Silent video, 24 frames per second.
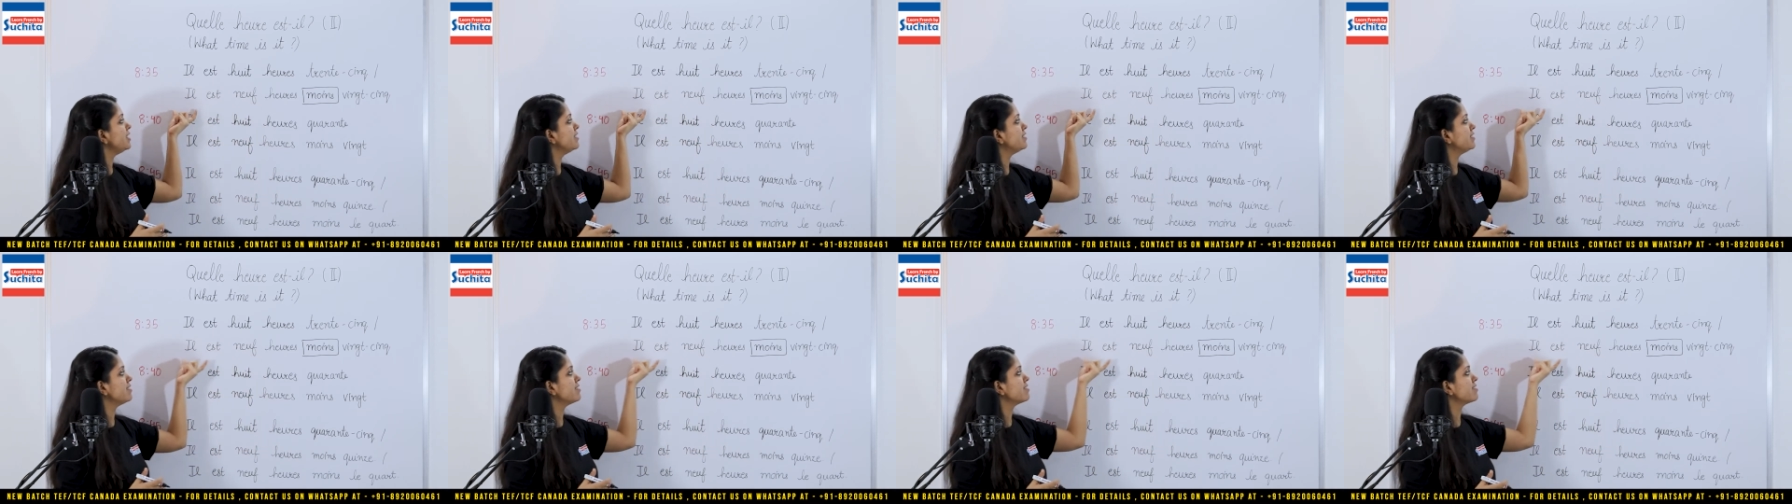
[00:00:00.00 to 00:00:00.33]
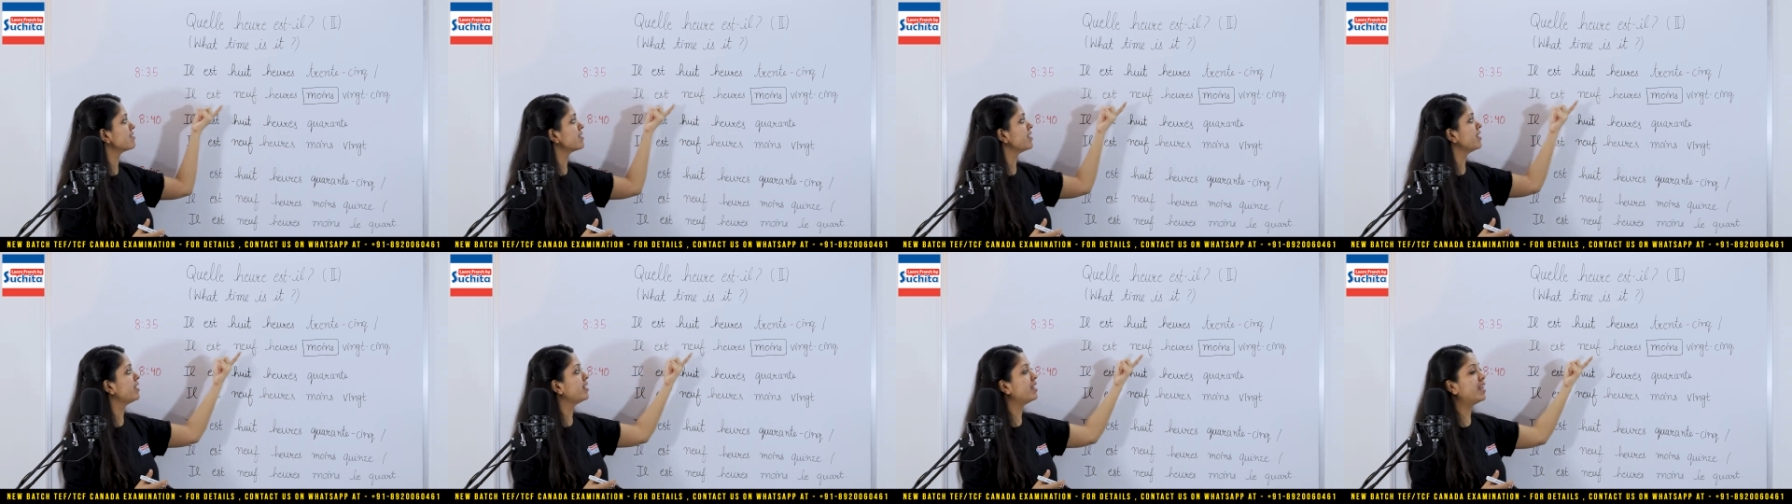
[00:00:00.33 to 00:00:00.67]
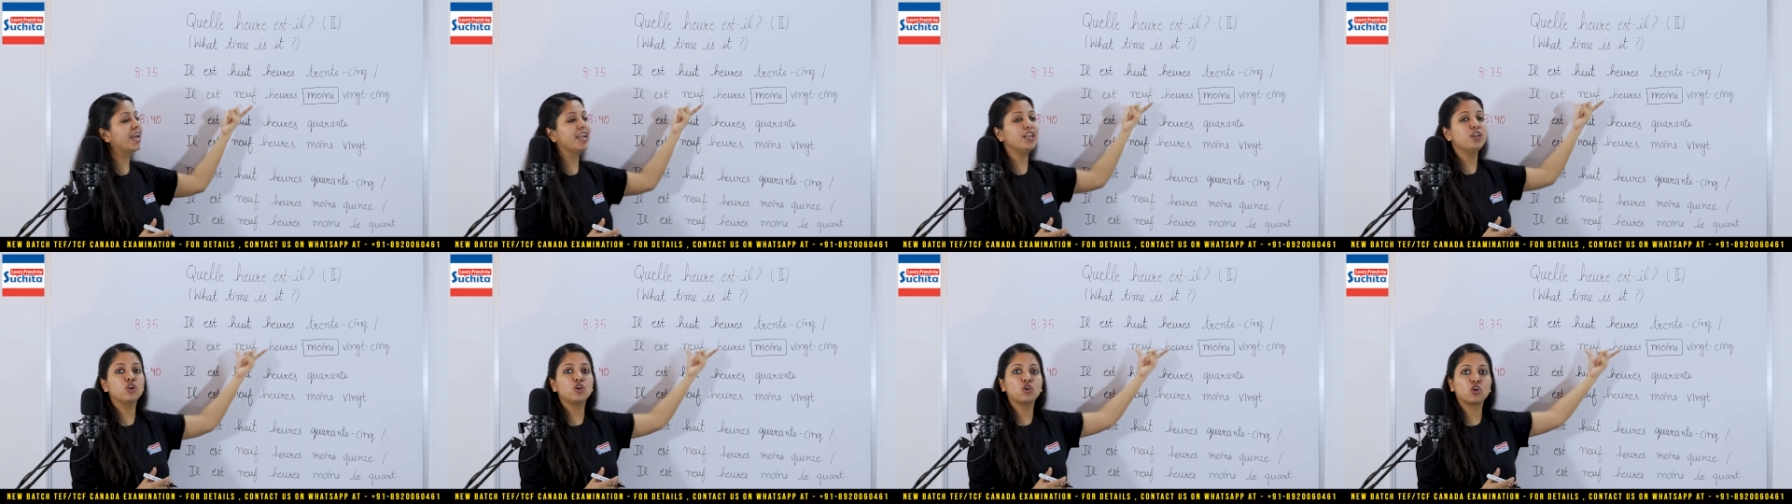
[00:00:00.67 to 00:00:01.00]
it is
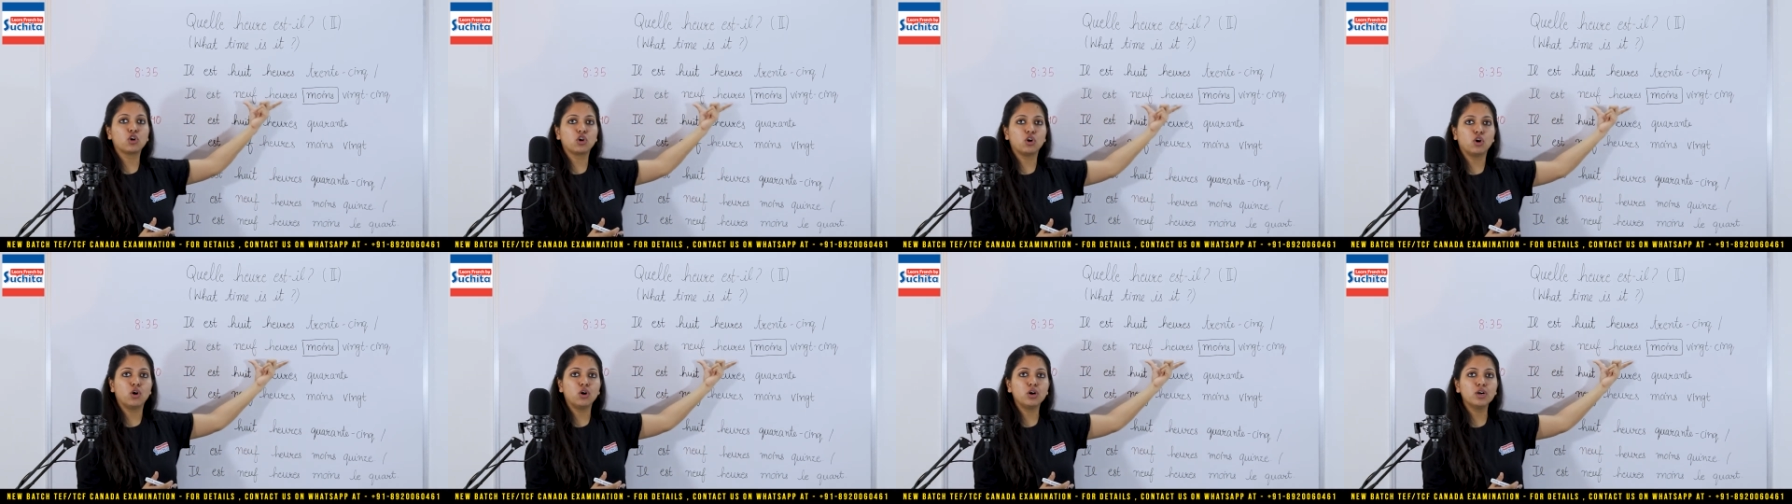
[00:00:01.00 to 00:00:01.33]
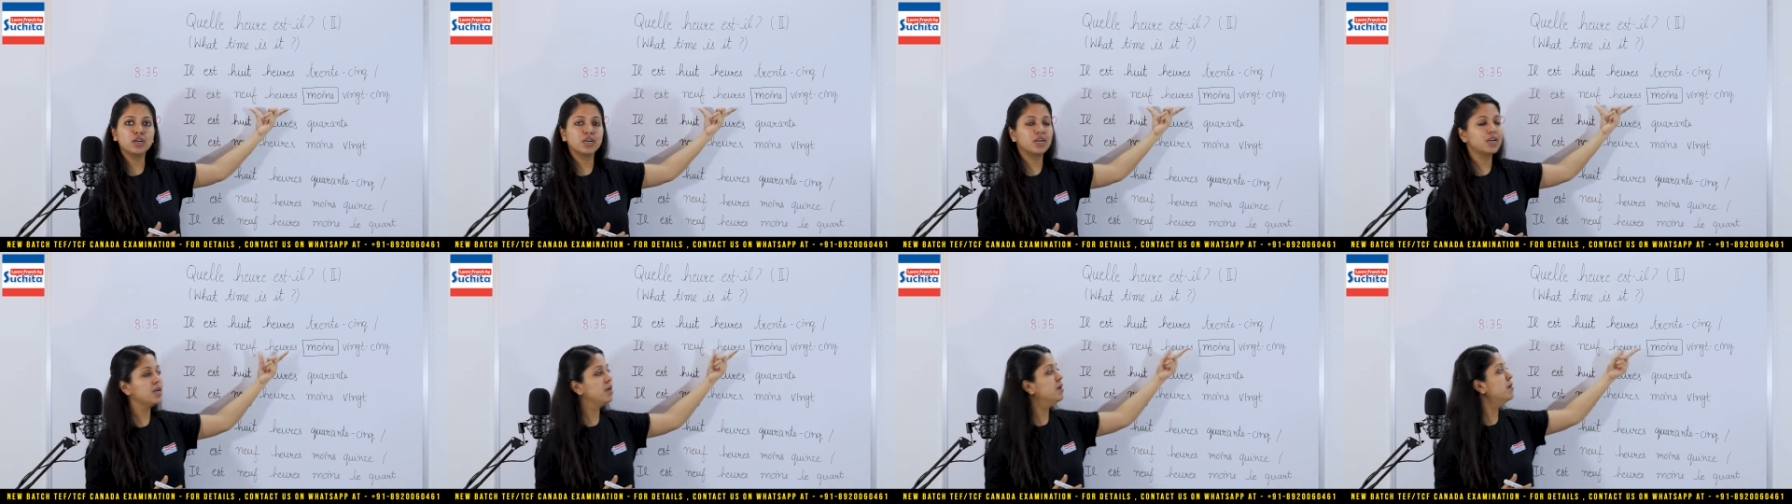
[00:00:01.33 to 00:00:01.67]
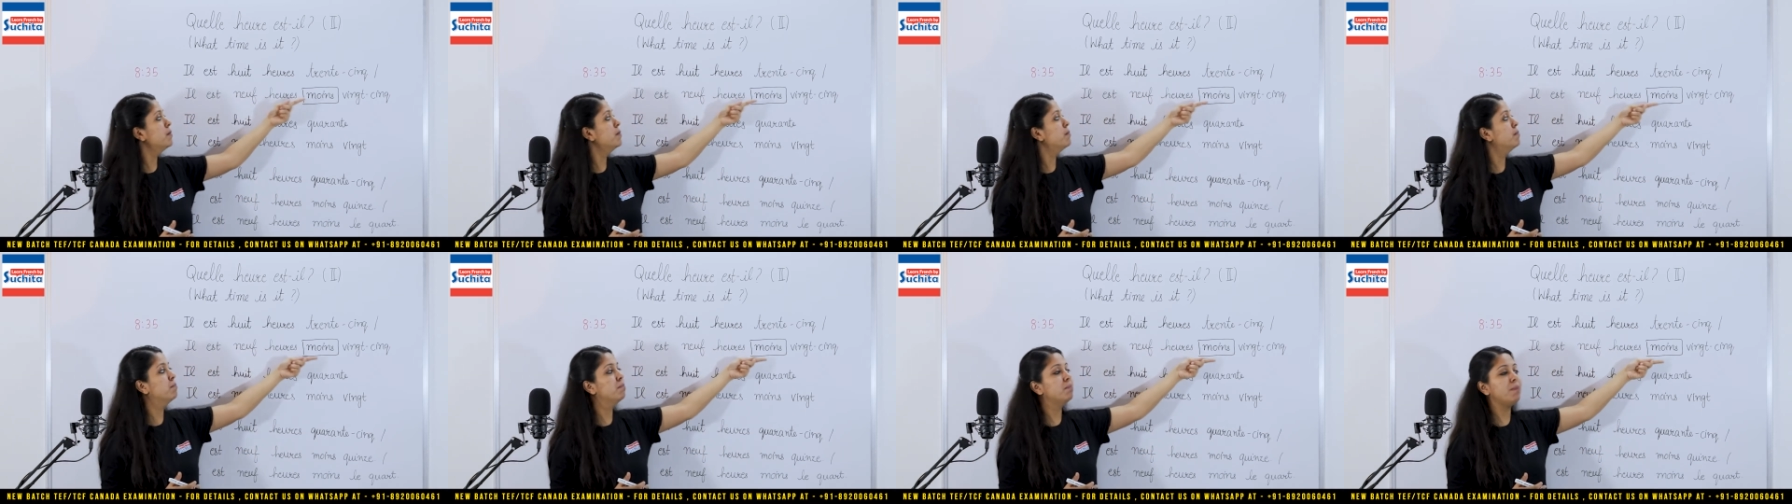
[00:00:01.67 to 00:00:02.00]
9 o'clock
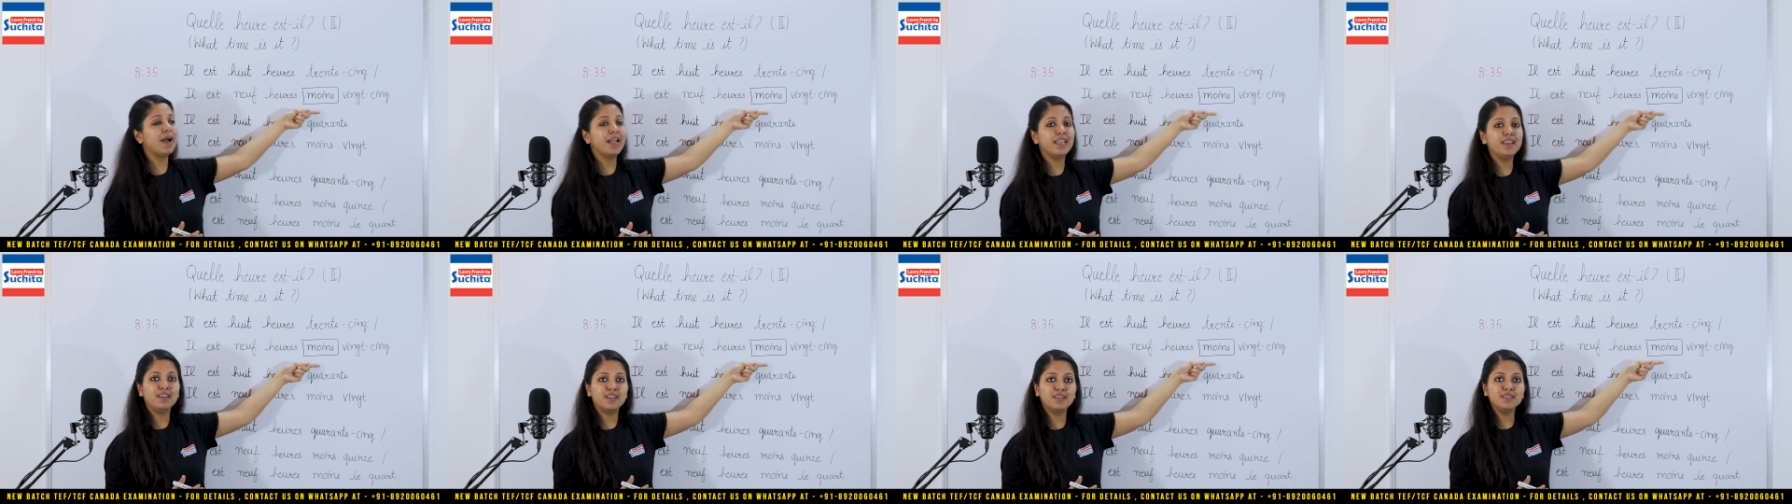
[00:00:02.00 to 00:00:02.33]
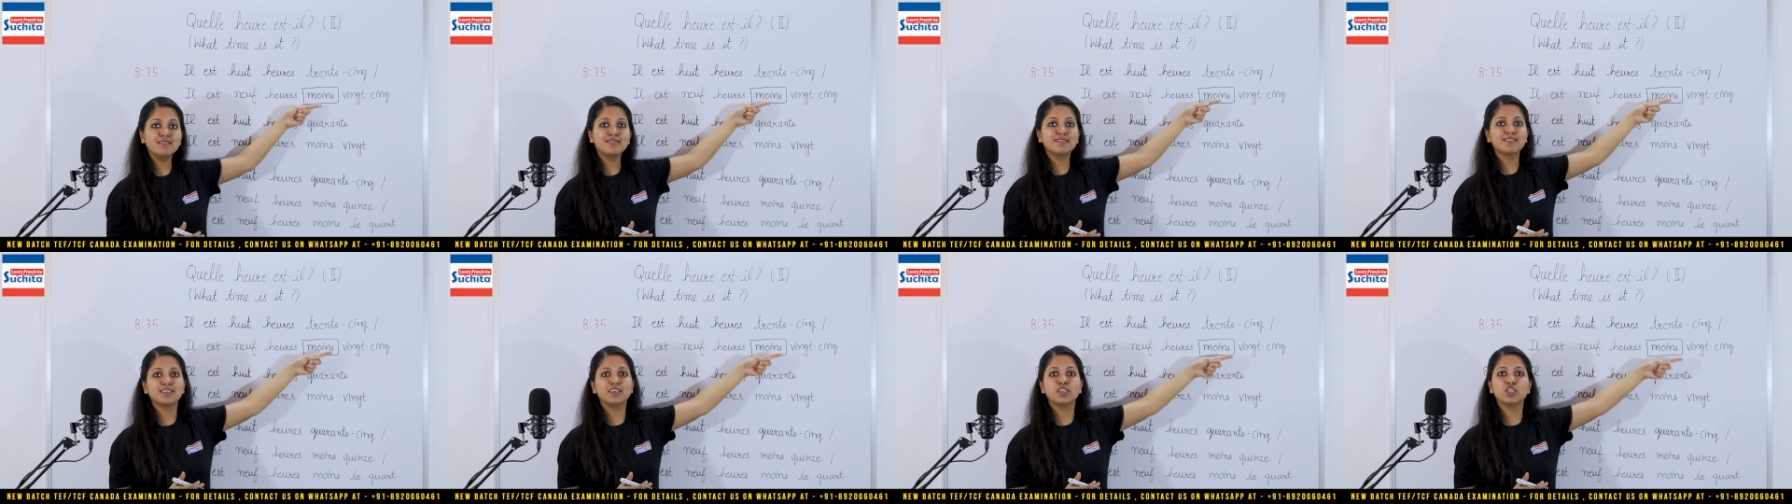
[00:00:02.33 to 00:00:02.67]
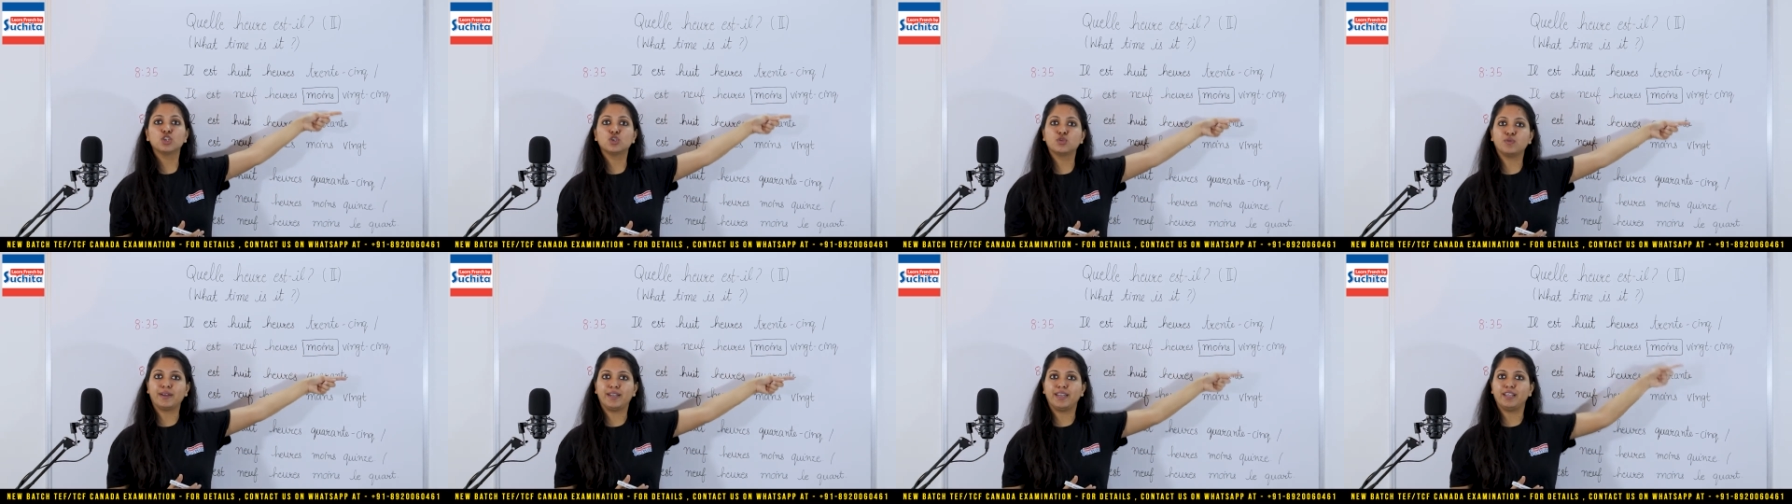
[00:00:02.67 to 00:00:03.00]
minus
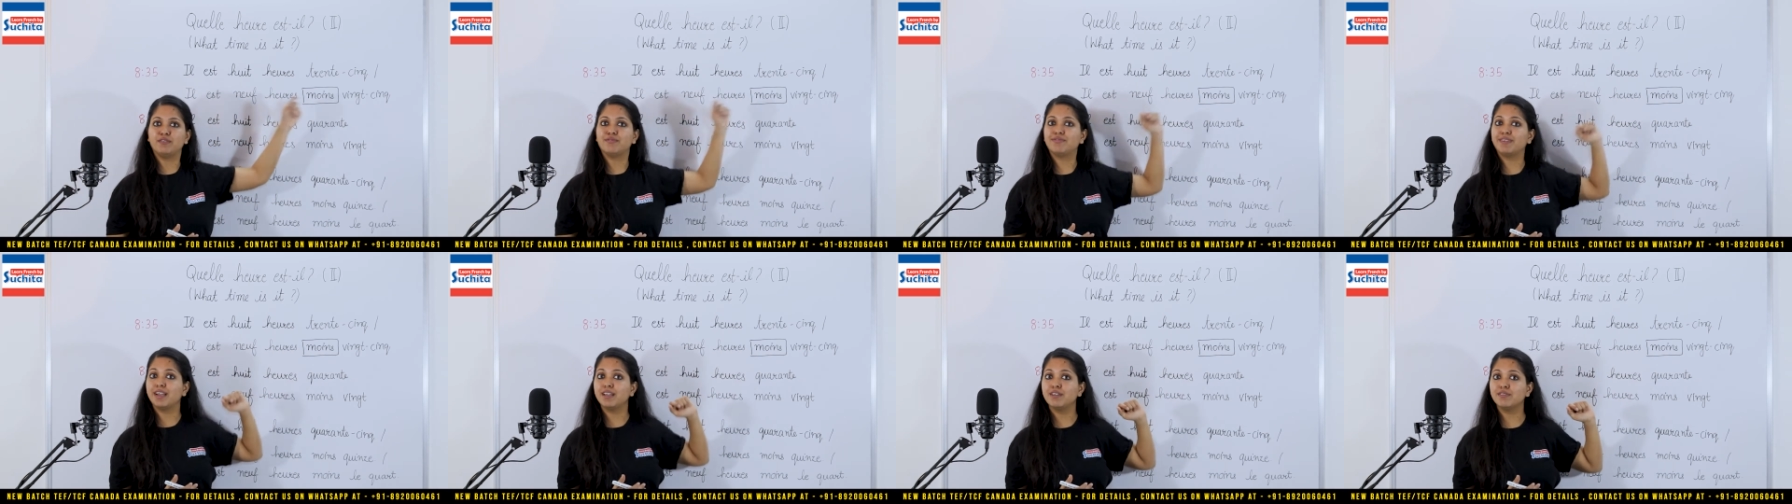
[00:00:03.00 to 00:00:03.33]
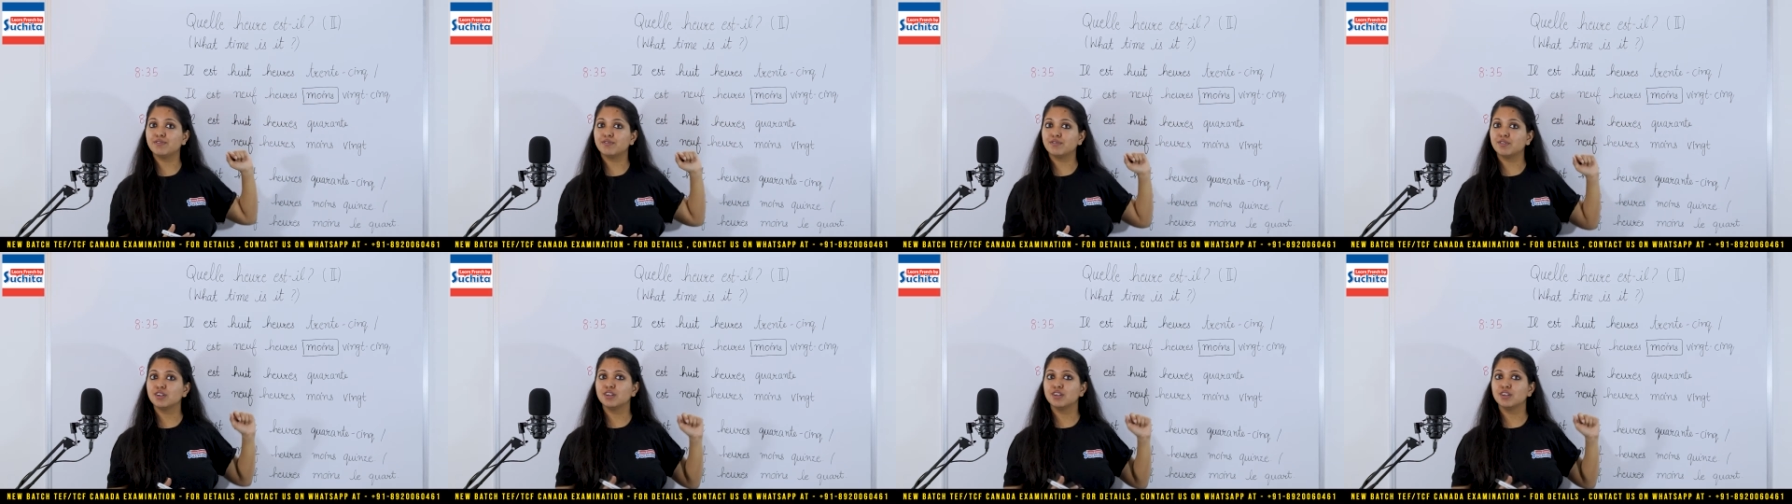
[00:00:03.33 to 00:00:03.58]
25.